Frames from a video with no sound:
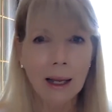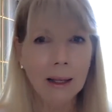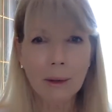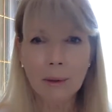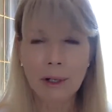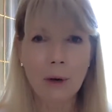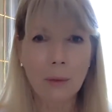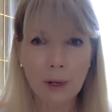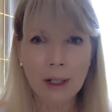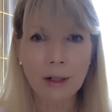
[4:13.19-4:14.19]
there was no
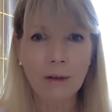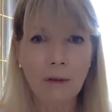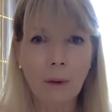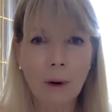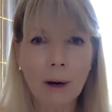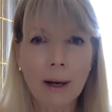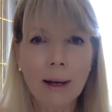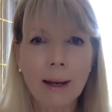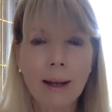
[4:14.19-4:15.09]
reason for it.